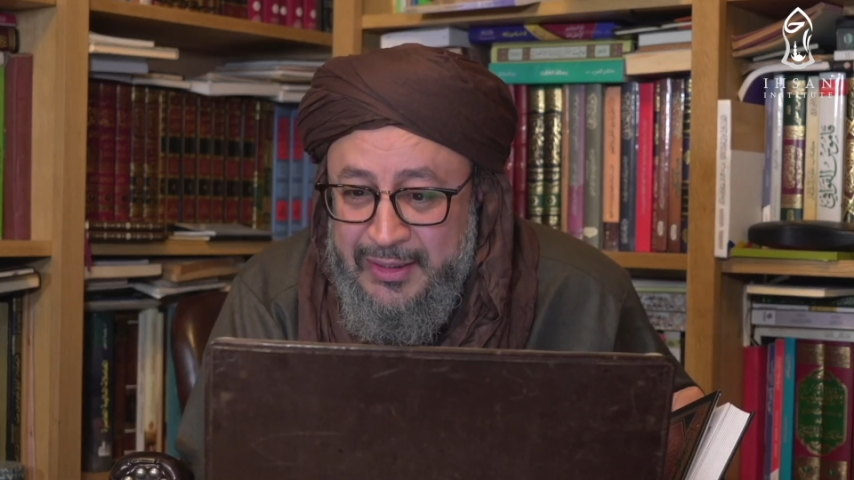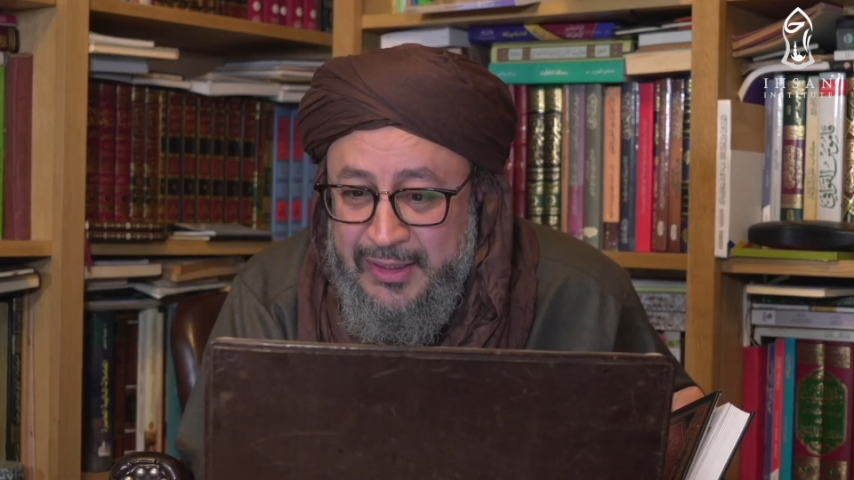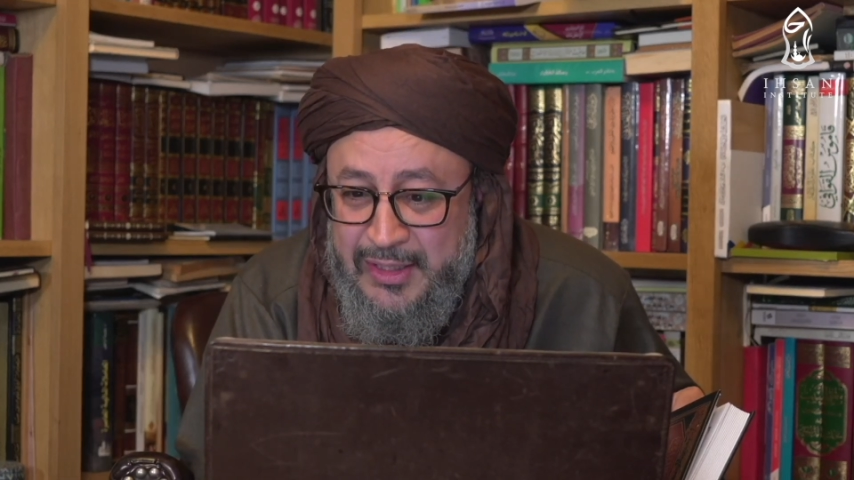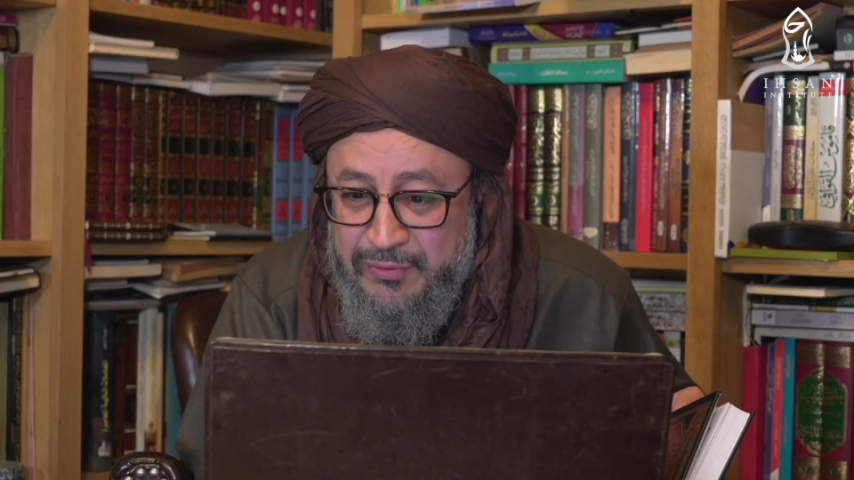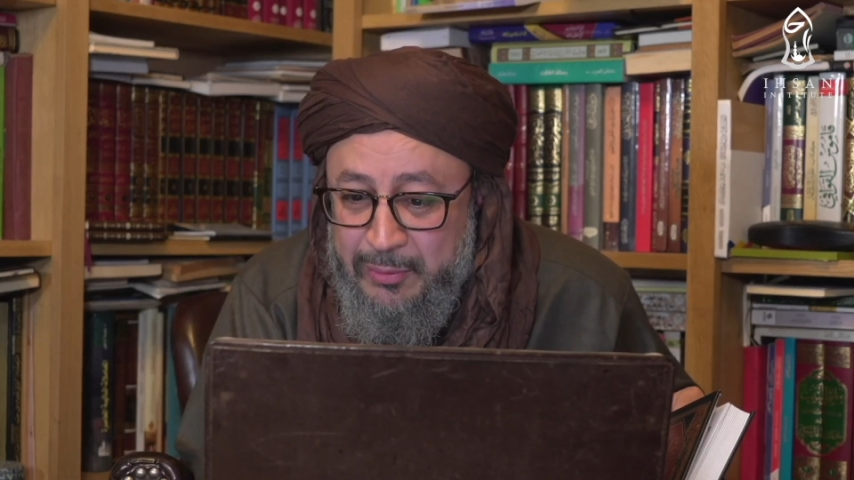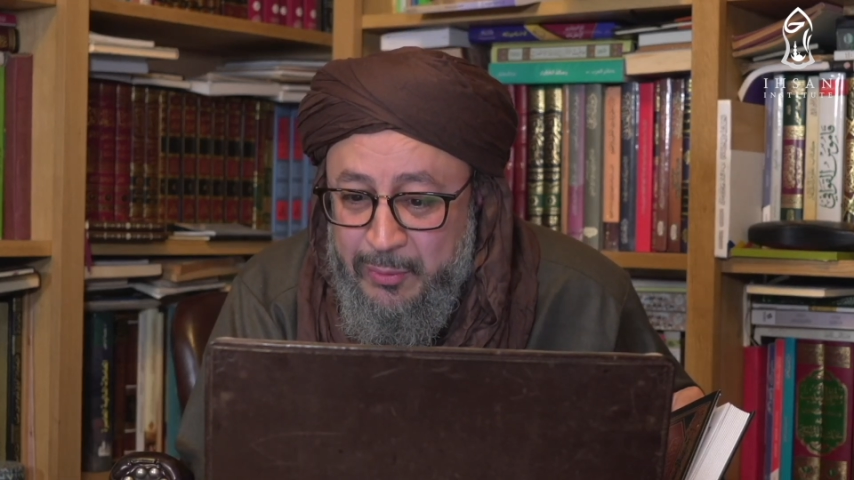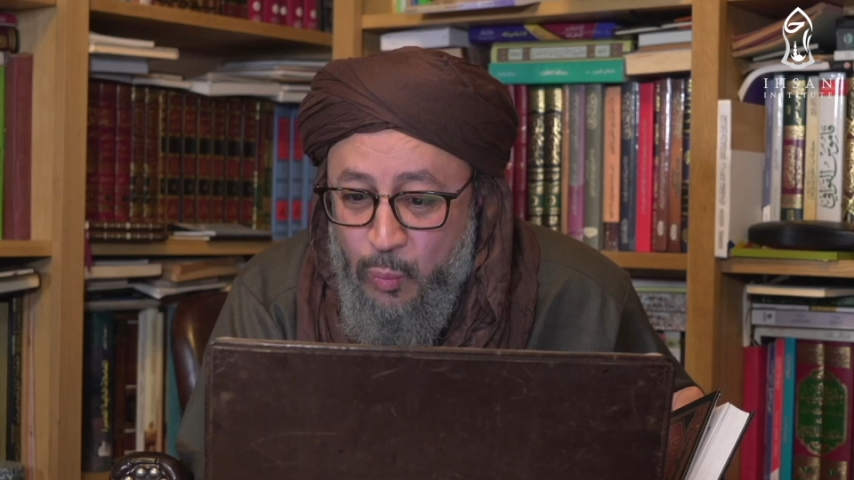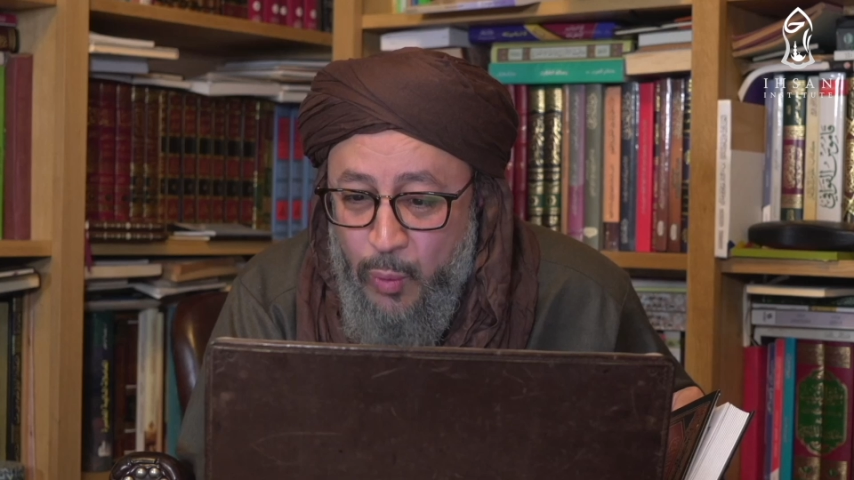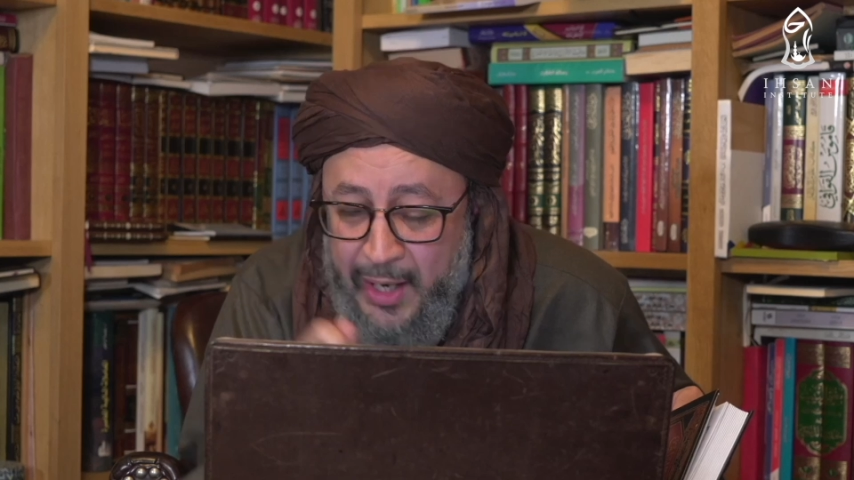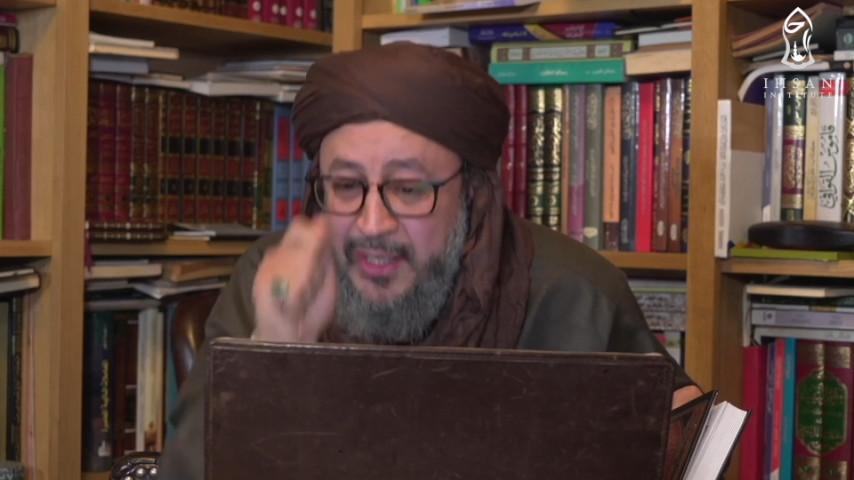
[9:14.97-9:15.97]
it's from a
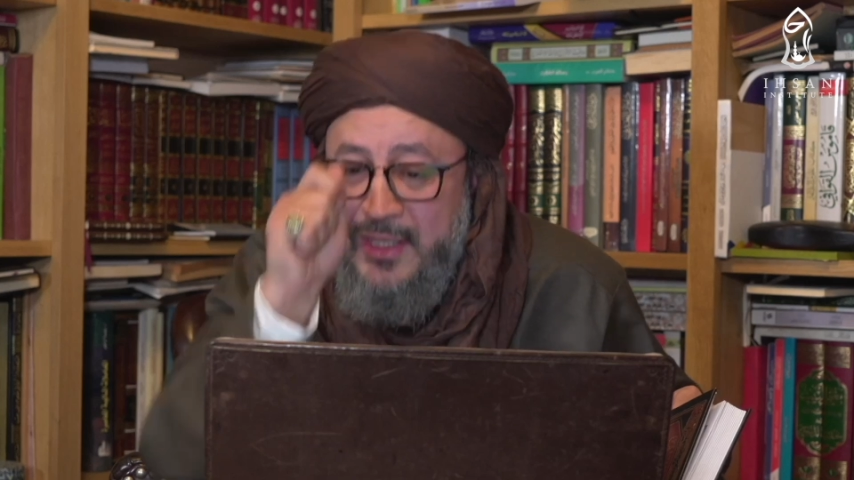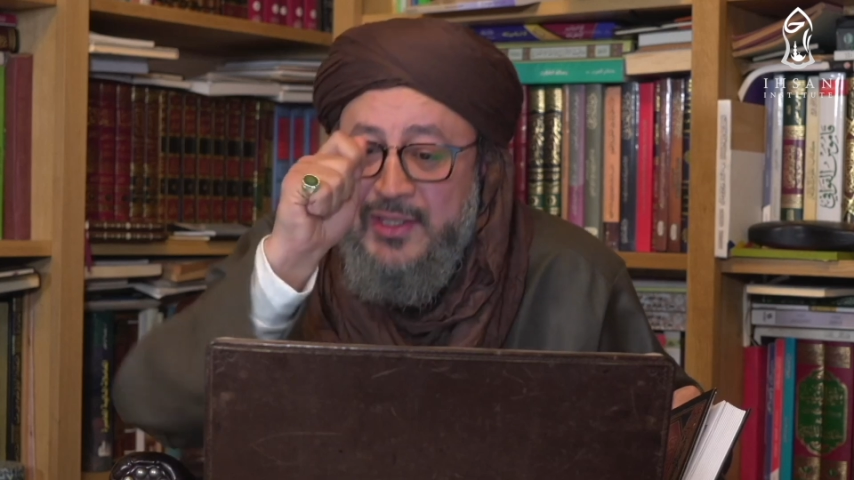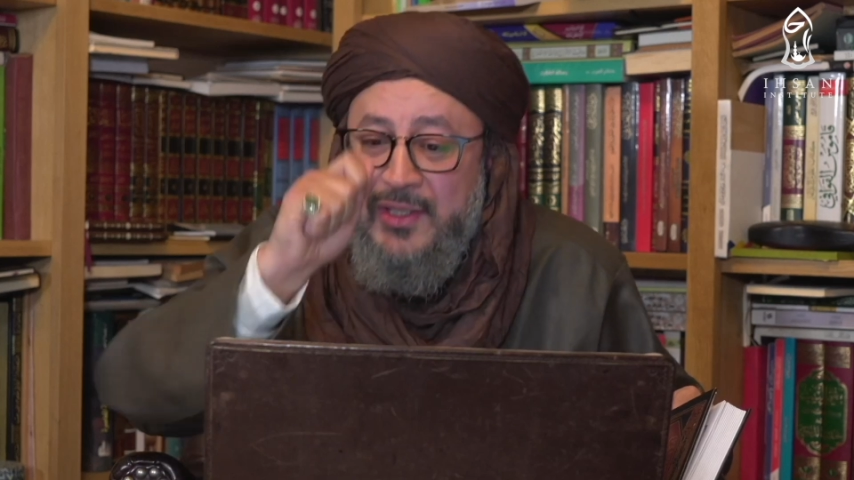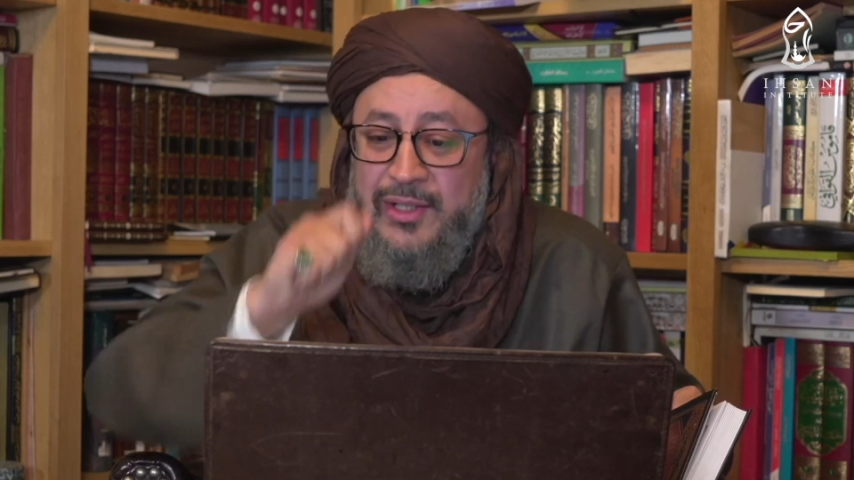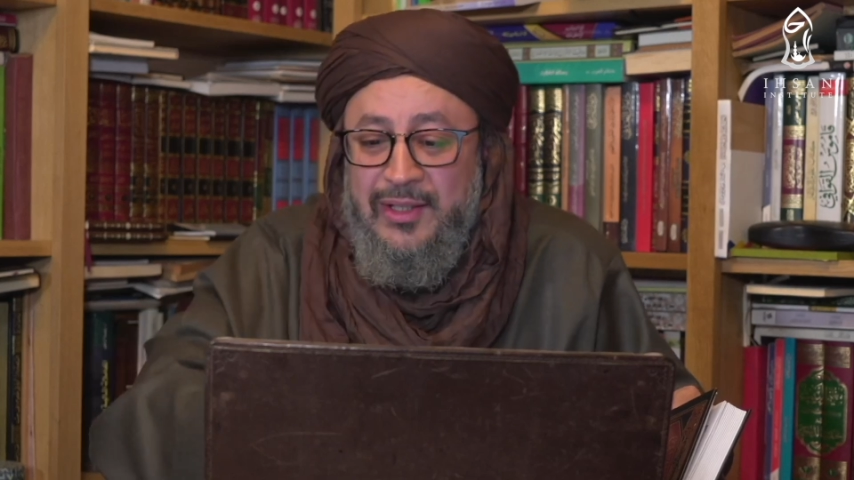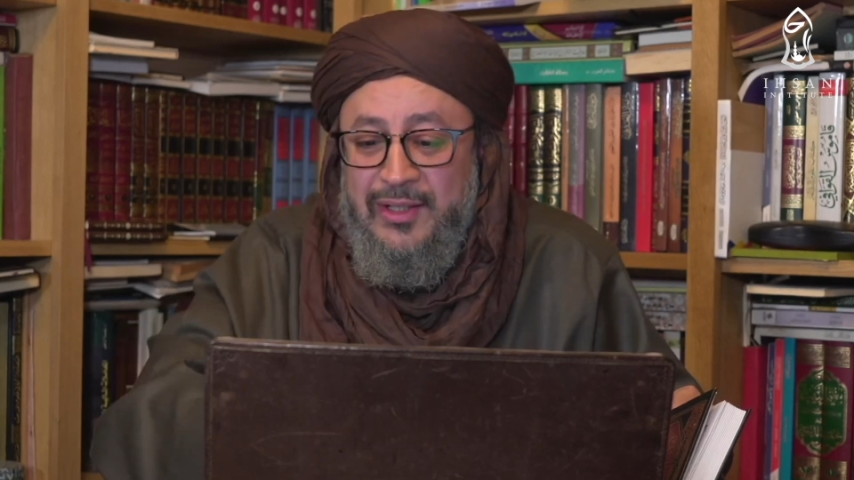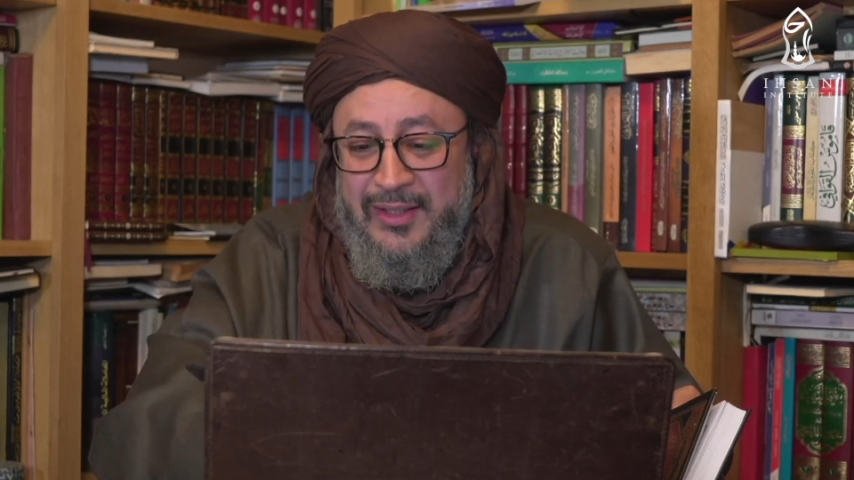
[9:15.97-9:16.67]
wise